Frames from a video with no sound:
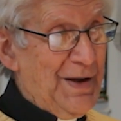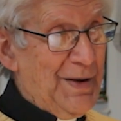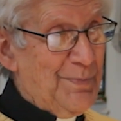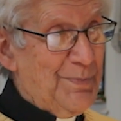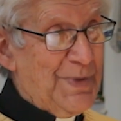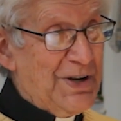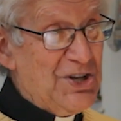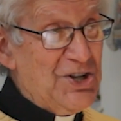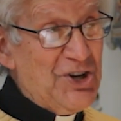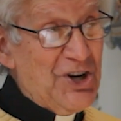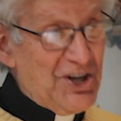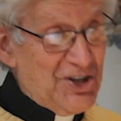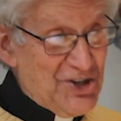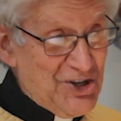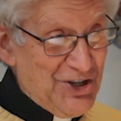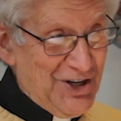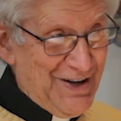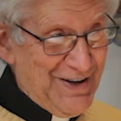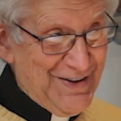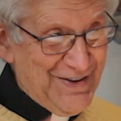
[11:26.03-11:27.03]

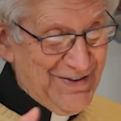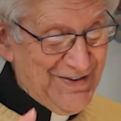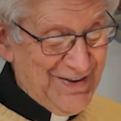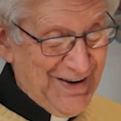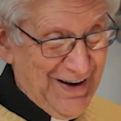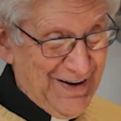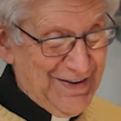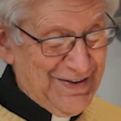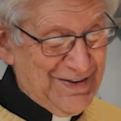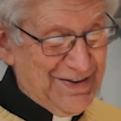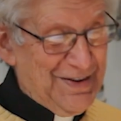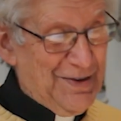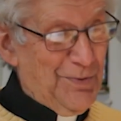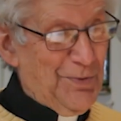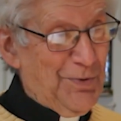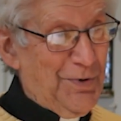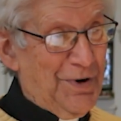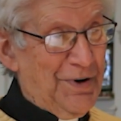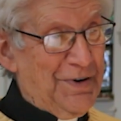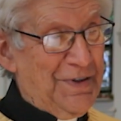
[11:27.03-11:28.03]
magicians, hence the
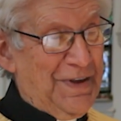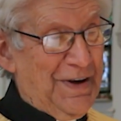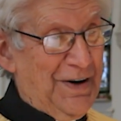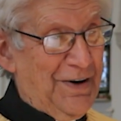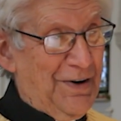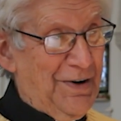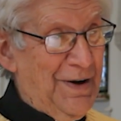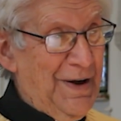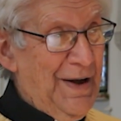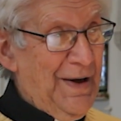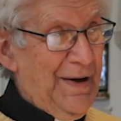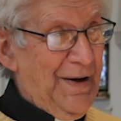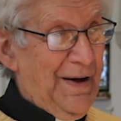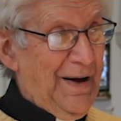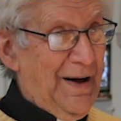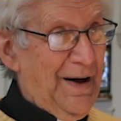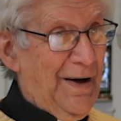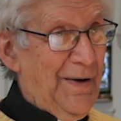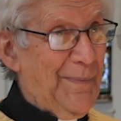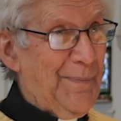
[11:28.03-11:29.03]
word there,
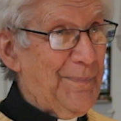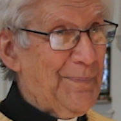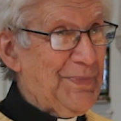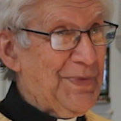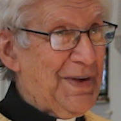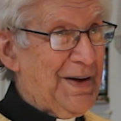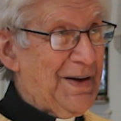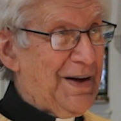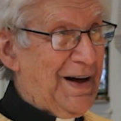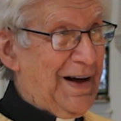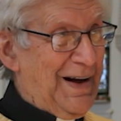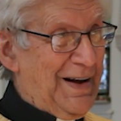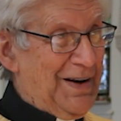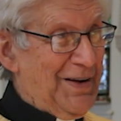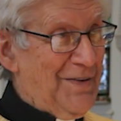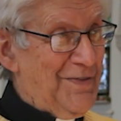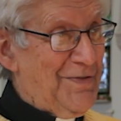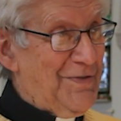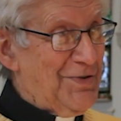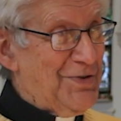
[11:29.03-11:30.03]
kind
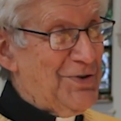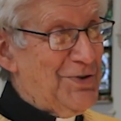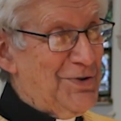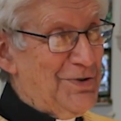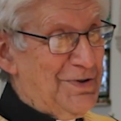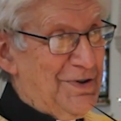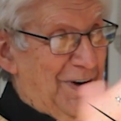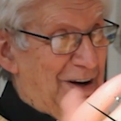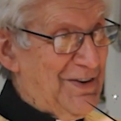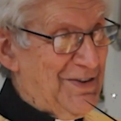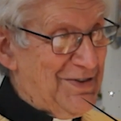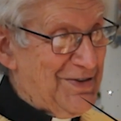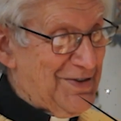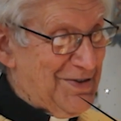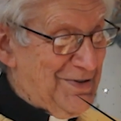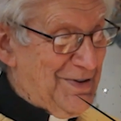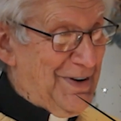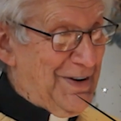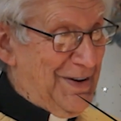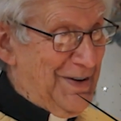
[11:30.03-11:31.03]
of
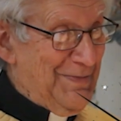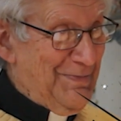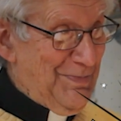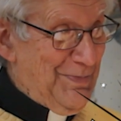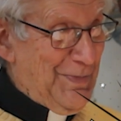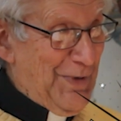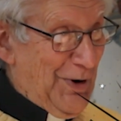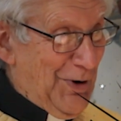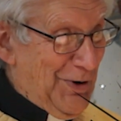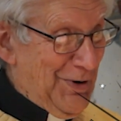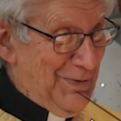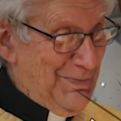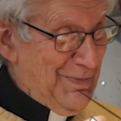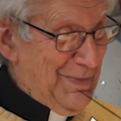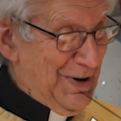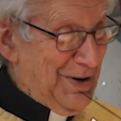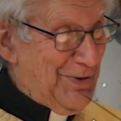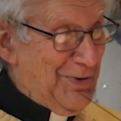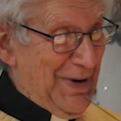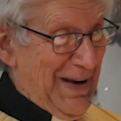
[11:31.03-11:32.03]
does or
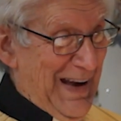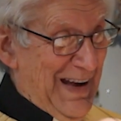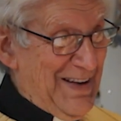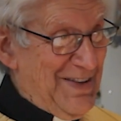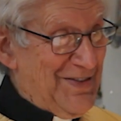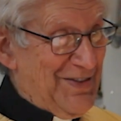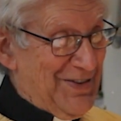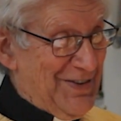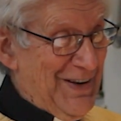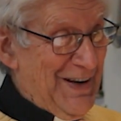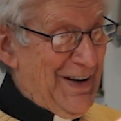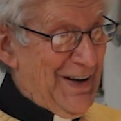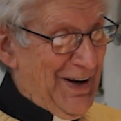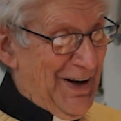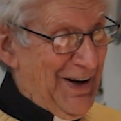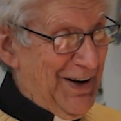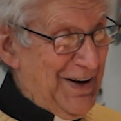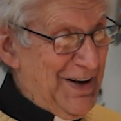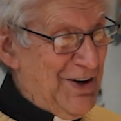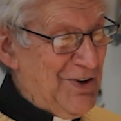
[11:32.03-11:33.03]
creates
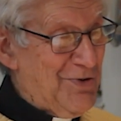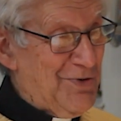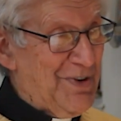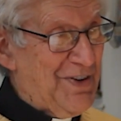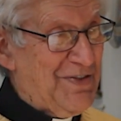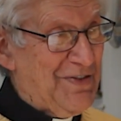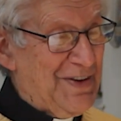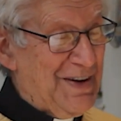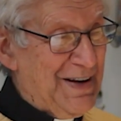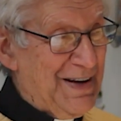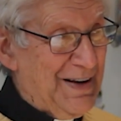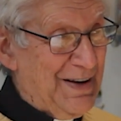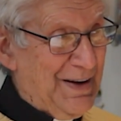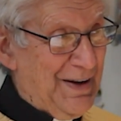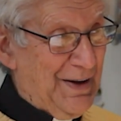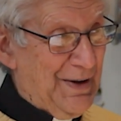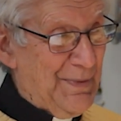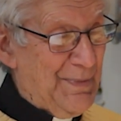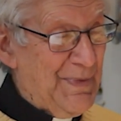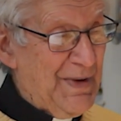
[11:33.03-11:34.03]

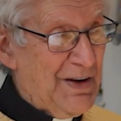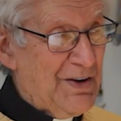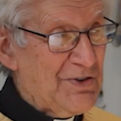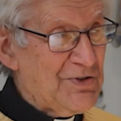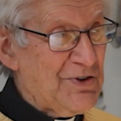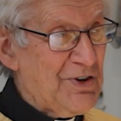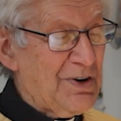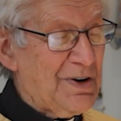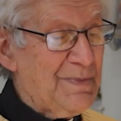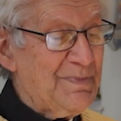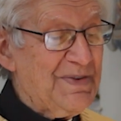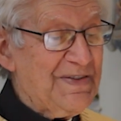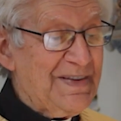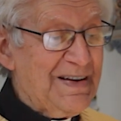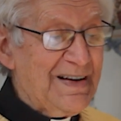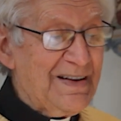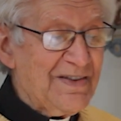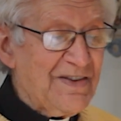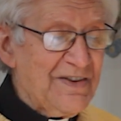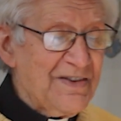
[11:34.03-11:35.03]
interesting
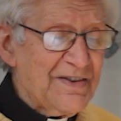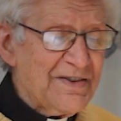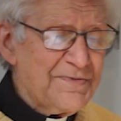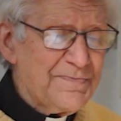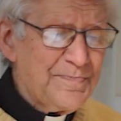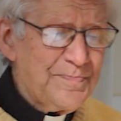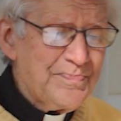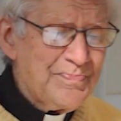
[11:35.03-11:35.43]
circumstances.